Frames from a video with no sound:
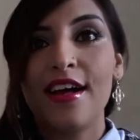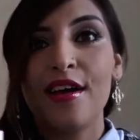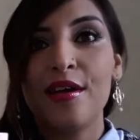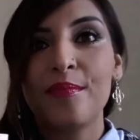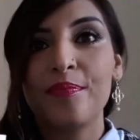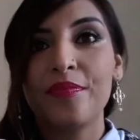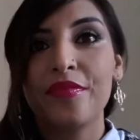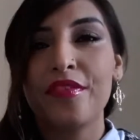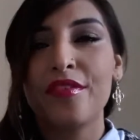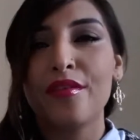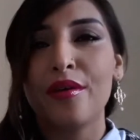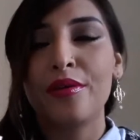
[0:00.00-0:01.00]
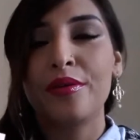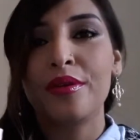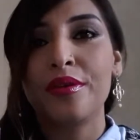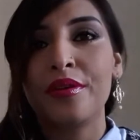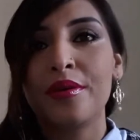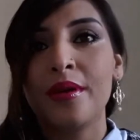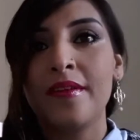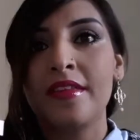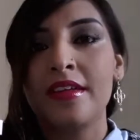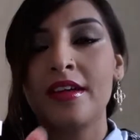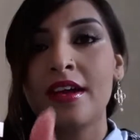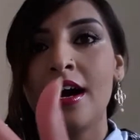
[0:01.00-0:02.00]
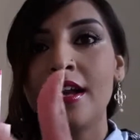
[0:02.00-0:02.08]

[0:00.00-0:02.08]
um, so cute and the